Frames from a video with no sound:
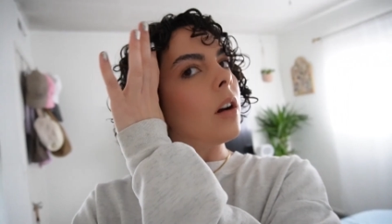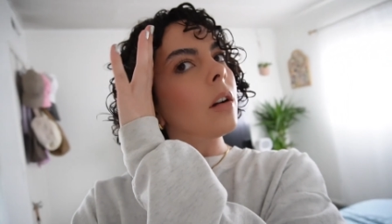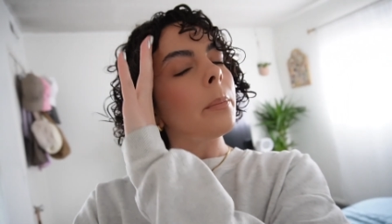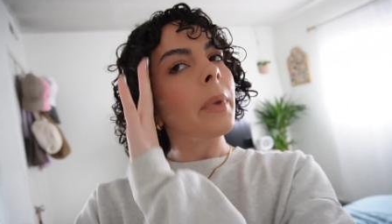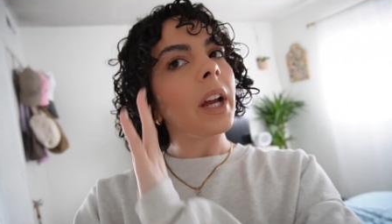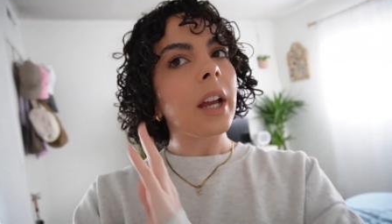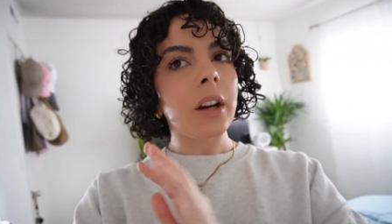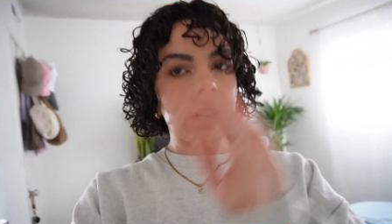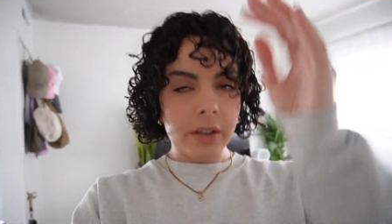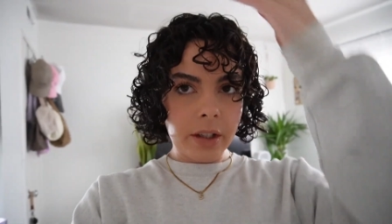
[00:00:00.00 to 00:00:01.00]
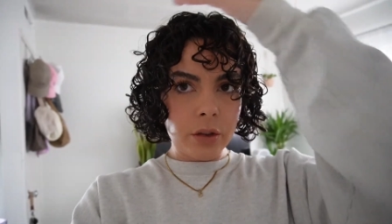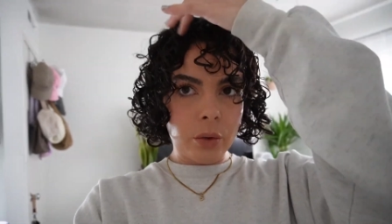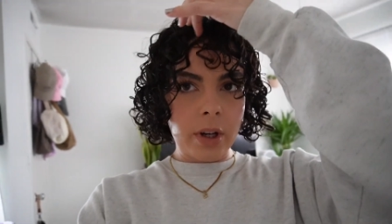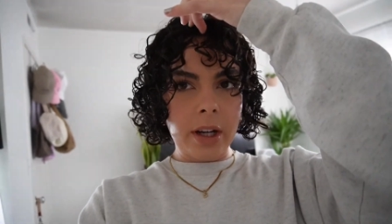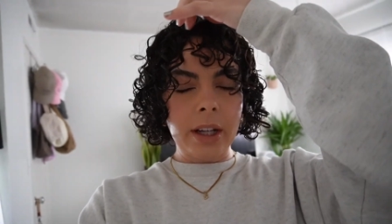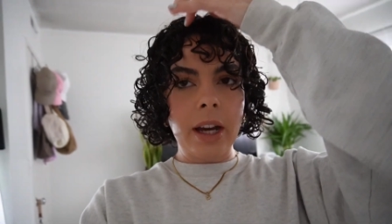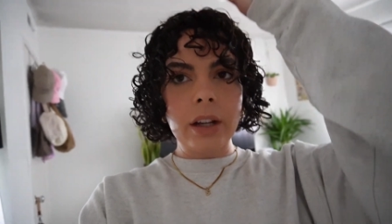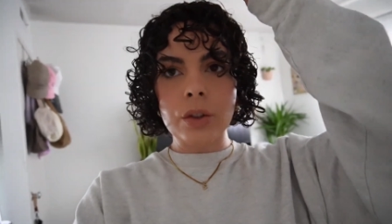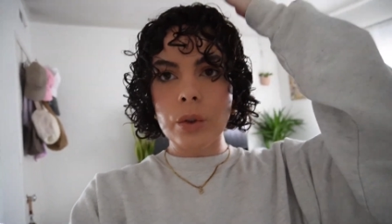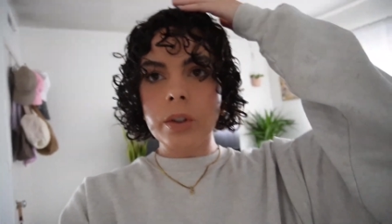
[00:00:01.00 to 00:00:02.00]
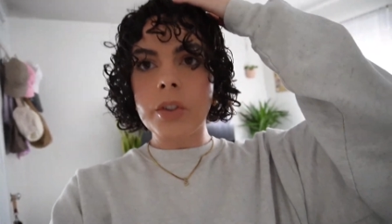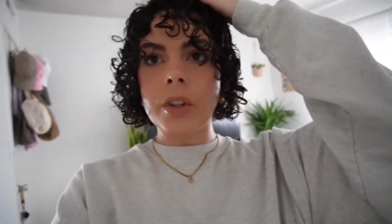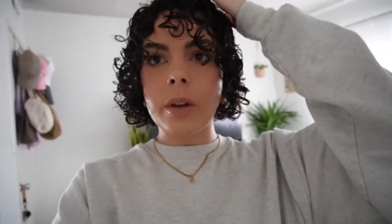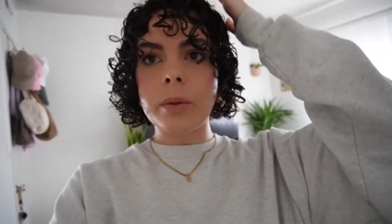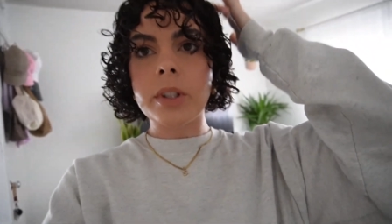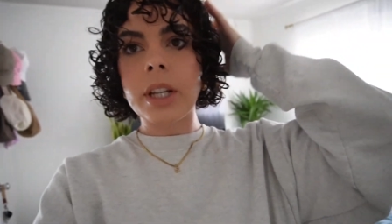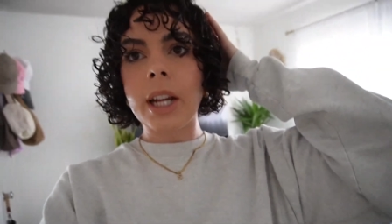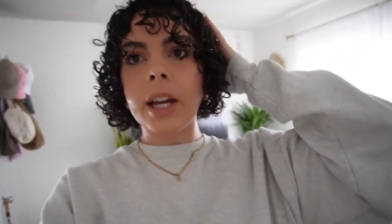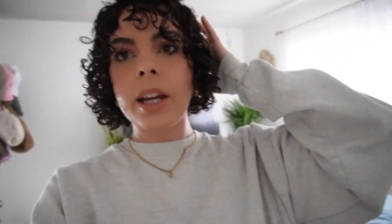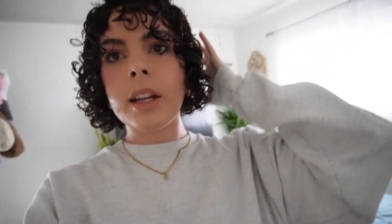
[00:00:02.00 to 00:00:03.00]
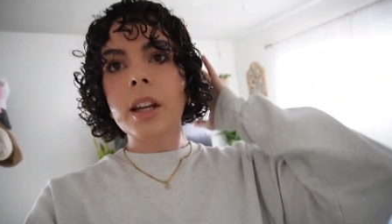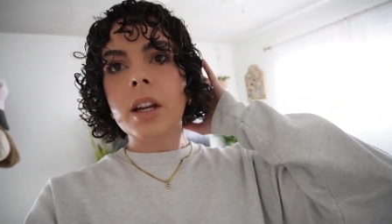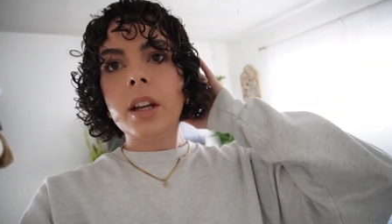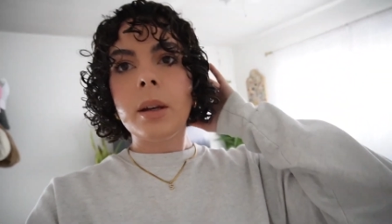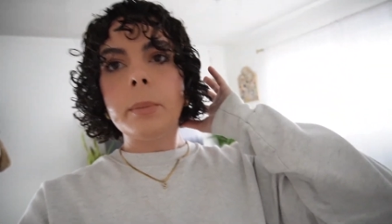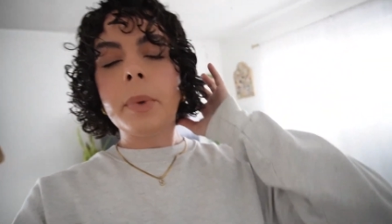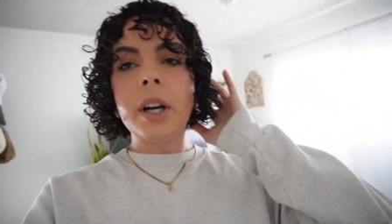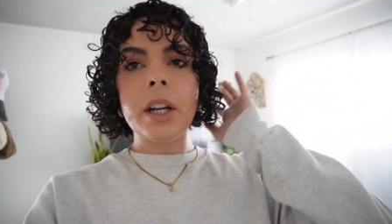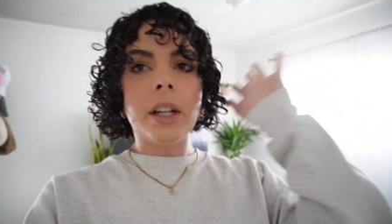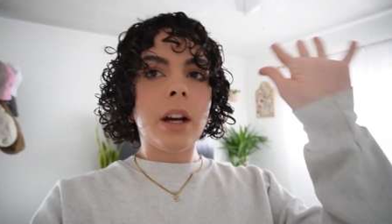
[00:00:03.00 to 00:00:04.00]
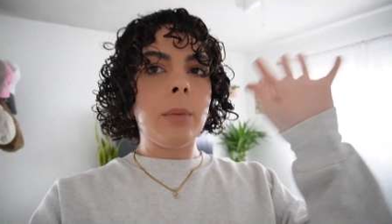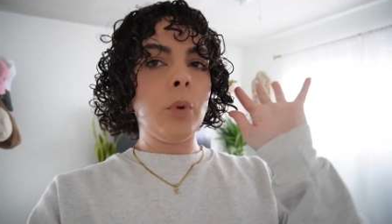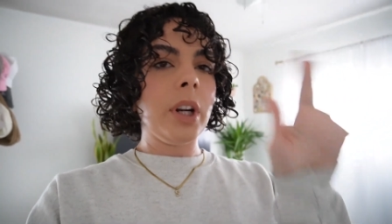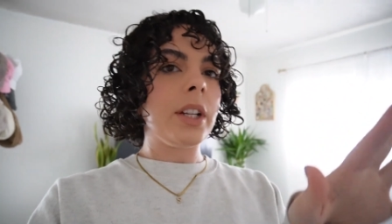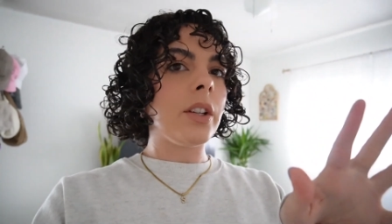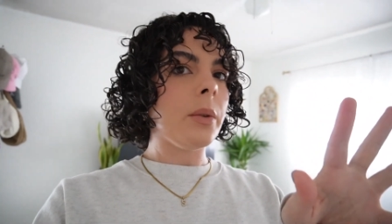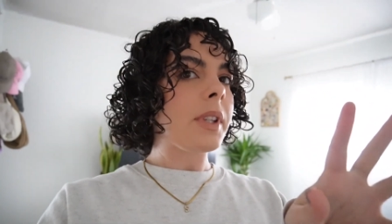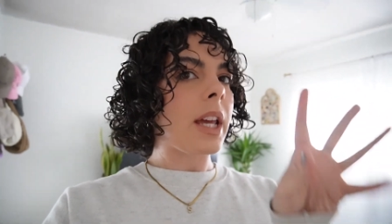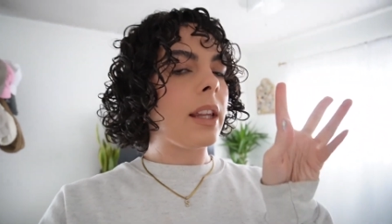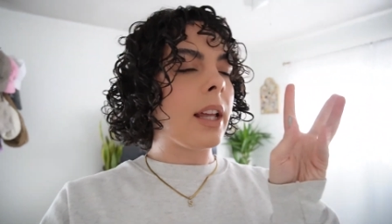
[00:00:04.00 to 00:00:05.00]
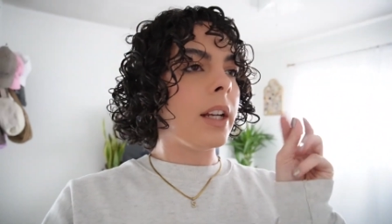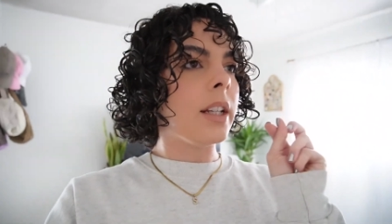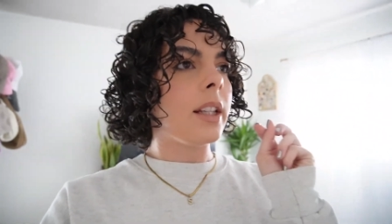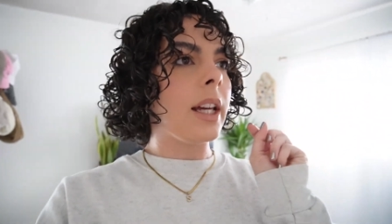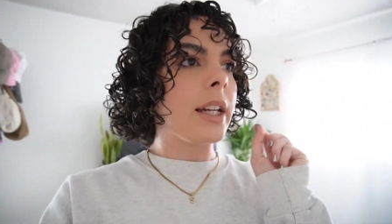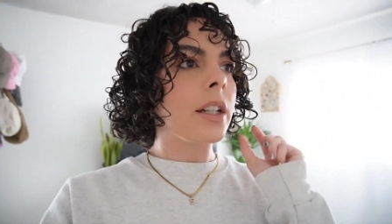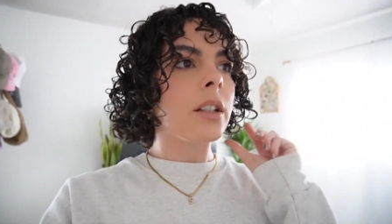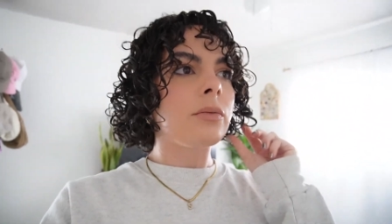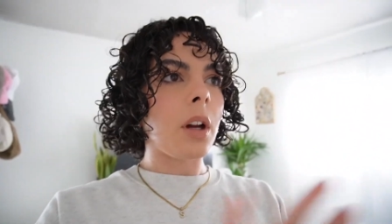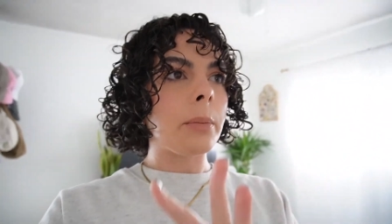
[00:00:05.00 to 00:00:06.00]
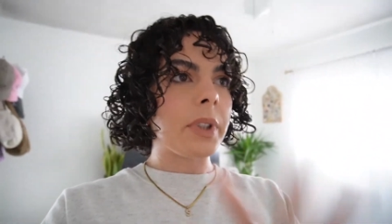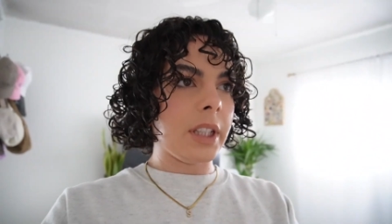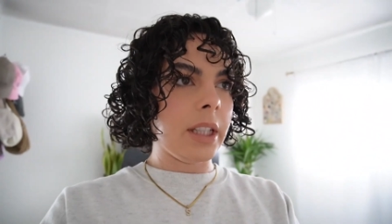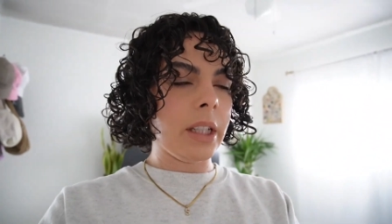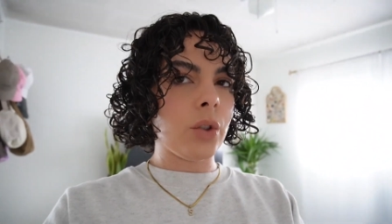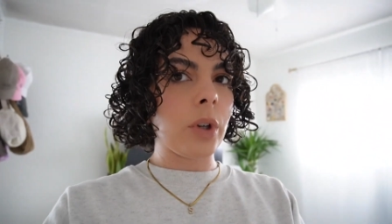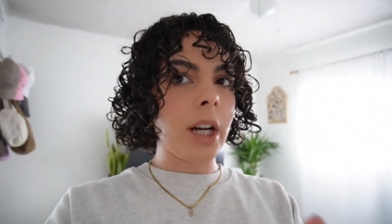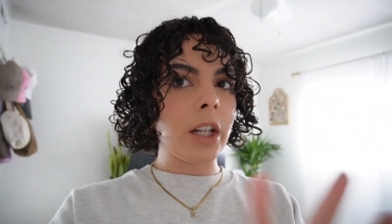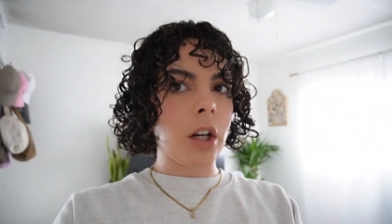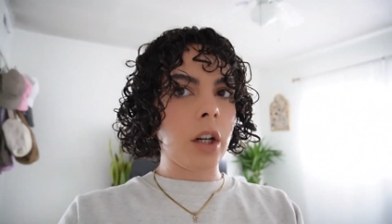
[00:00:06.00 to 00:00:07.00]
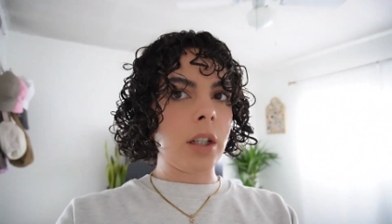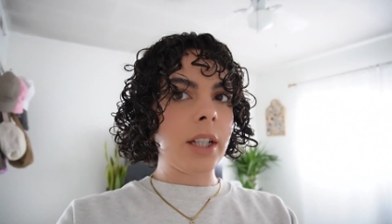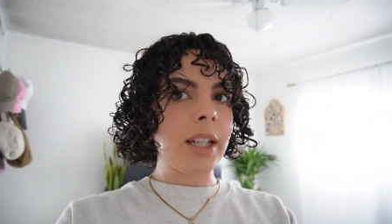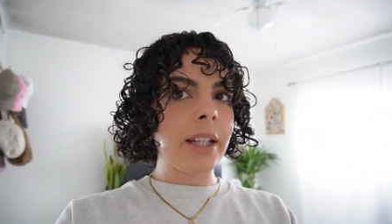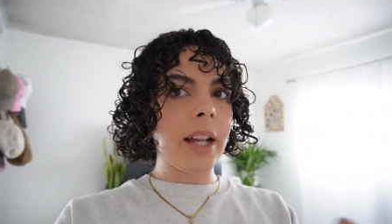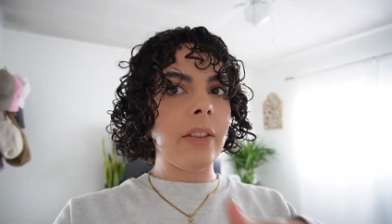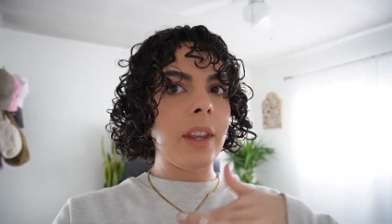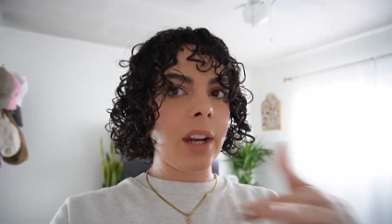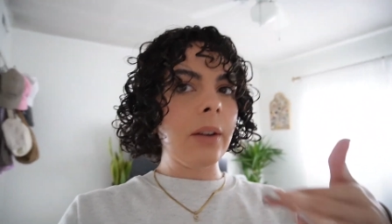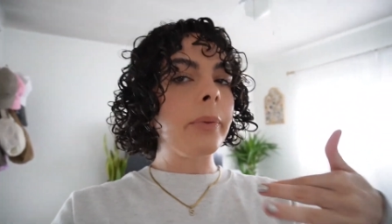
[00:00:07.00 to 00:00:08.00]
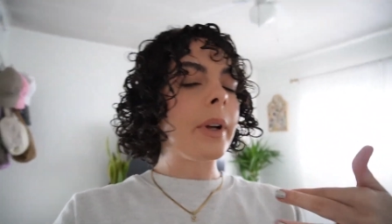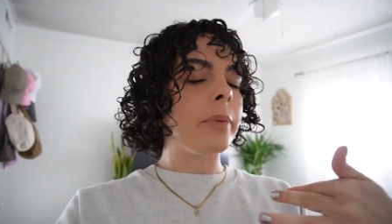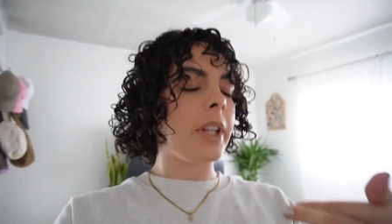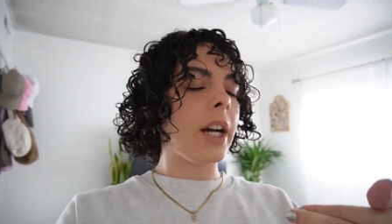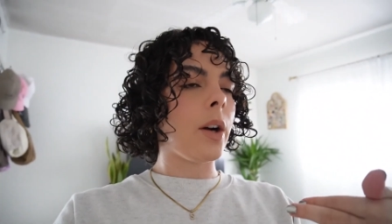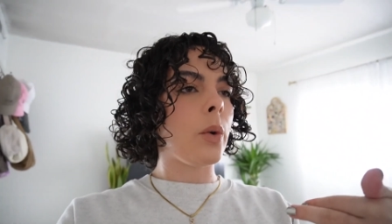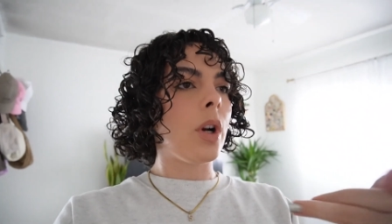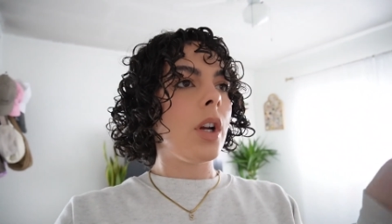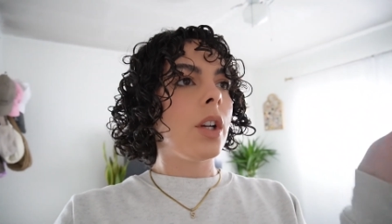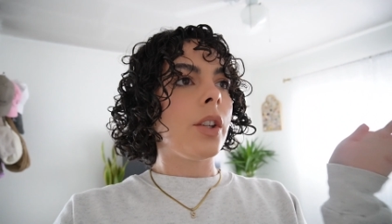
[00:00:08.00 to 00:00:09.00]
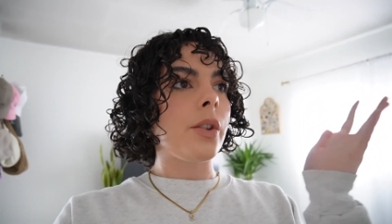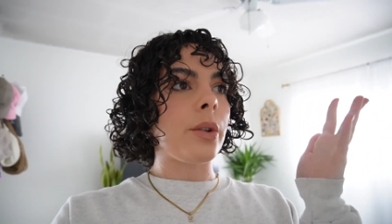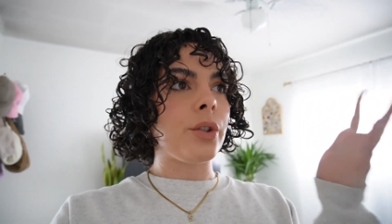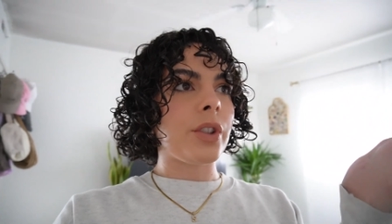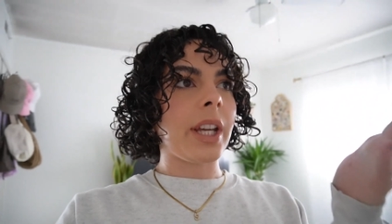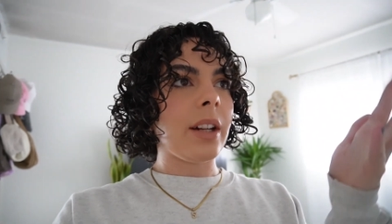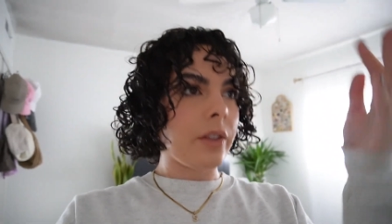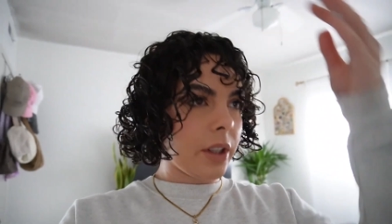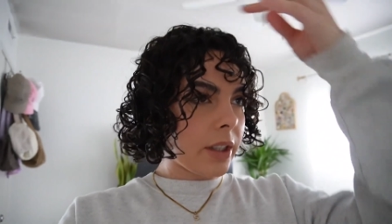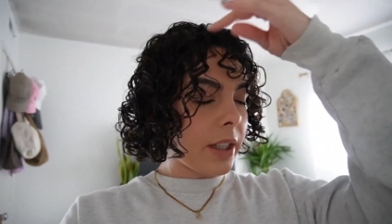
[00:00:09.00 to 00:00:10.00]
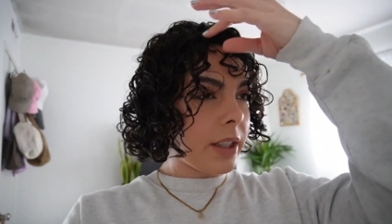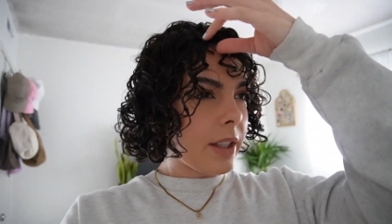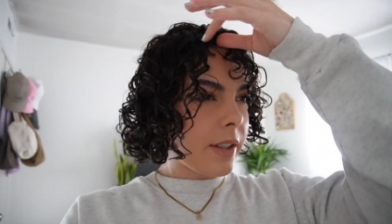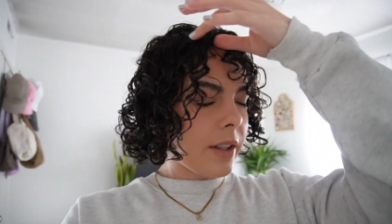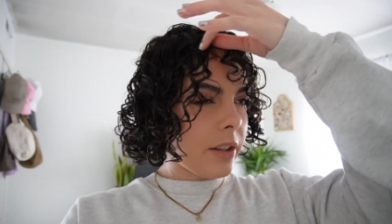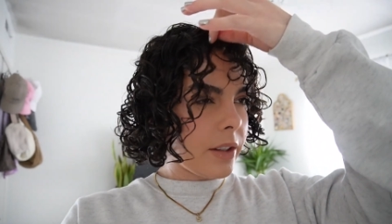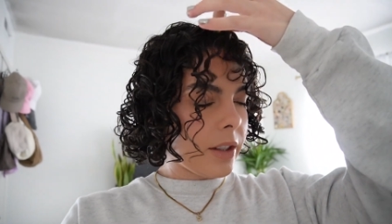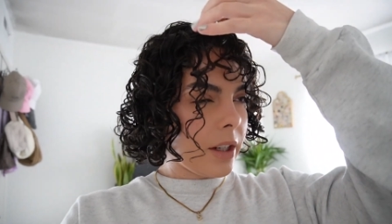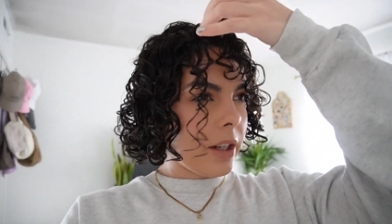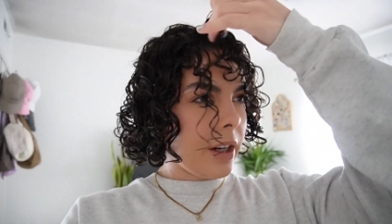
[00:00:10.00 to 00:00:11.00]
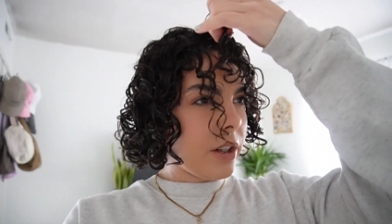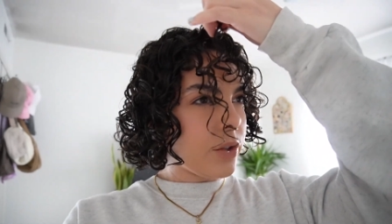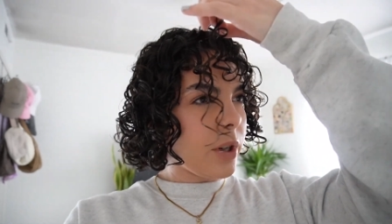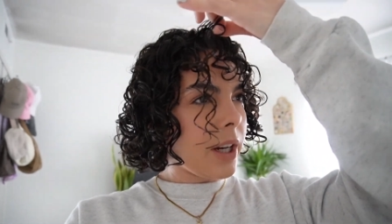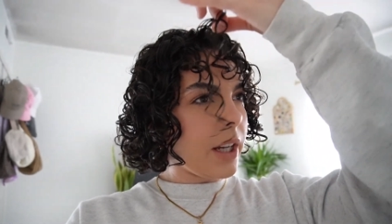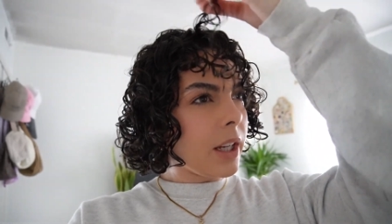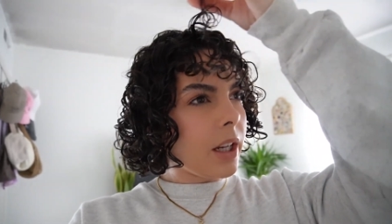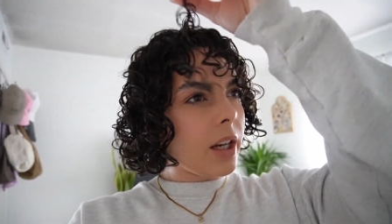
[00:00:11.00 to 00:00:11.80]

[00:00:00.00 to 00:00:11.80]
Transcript: Oh, my hair is like drying extra slow today, but um, what I do is I let it like completely dry and harden, and then I fluff it out, so it'll just kind of look like this till it's done air drying.